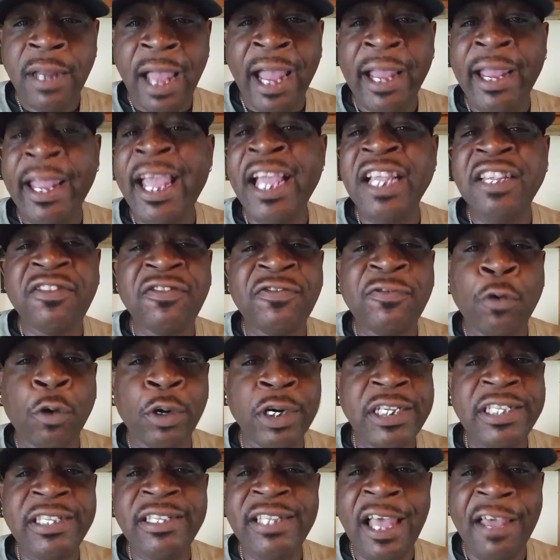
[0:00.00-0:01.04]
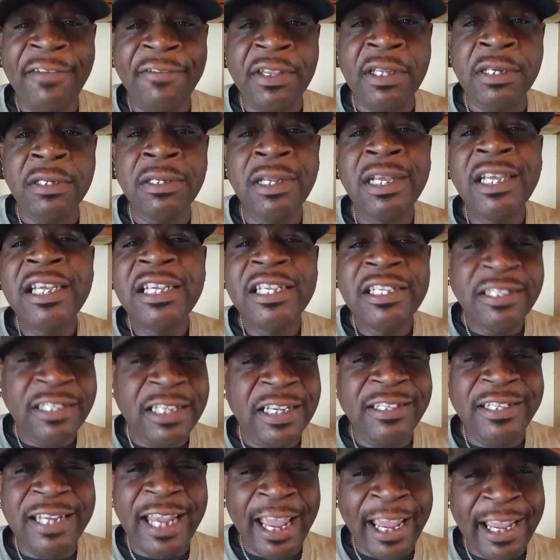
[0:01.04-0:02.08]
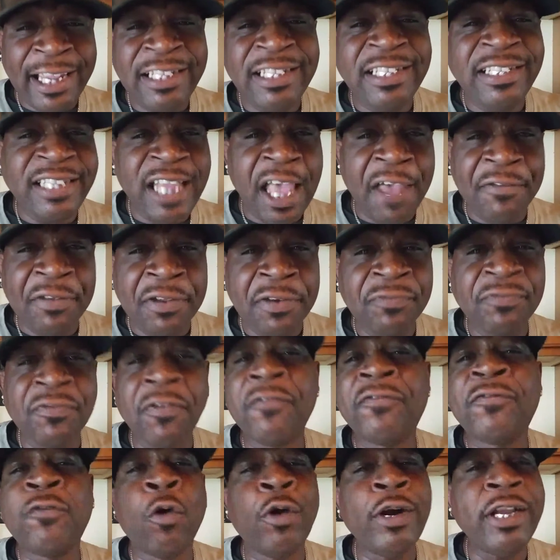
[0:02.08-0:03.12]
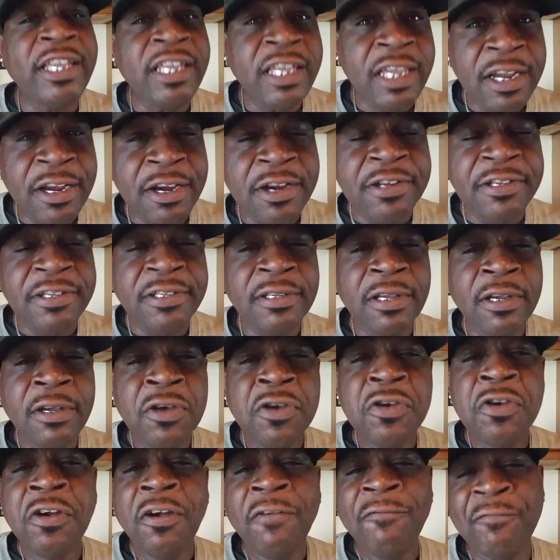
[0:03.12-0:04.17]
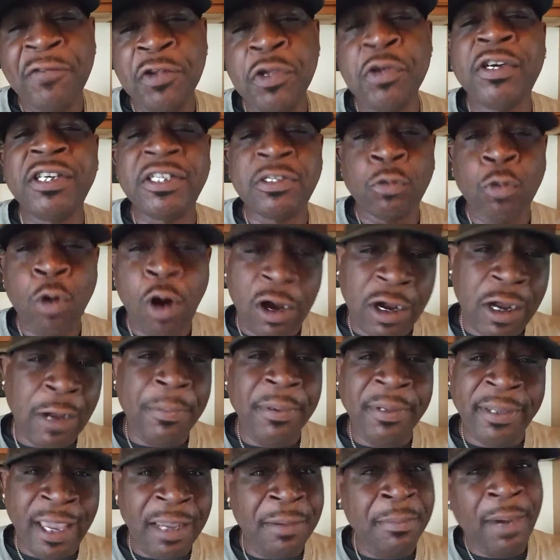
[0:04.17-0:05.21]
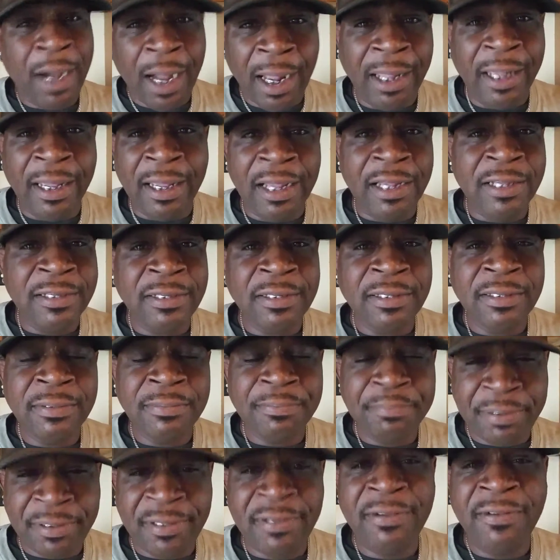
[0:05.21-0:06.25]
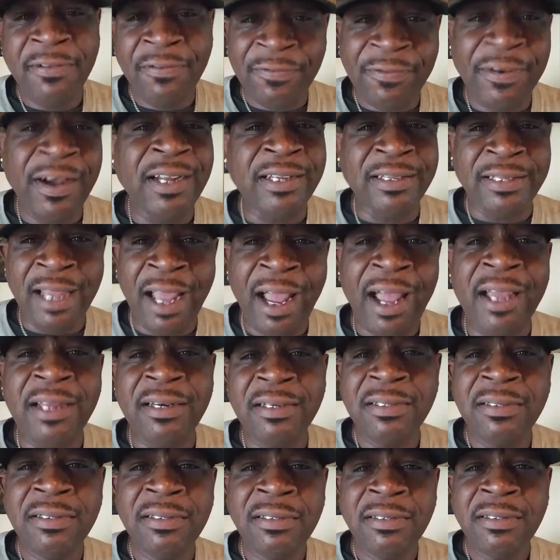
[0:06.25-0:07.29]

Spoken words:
at age 47 since age 7 for 40 years for you to just walk up and kick my ass. Psst, fuck that.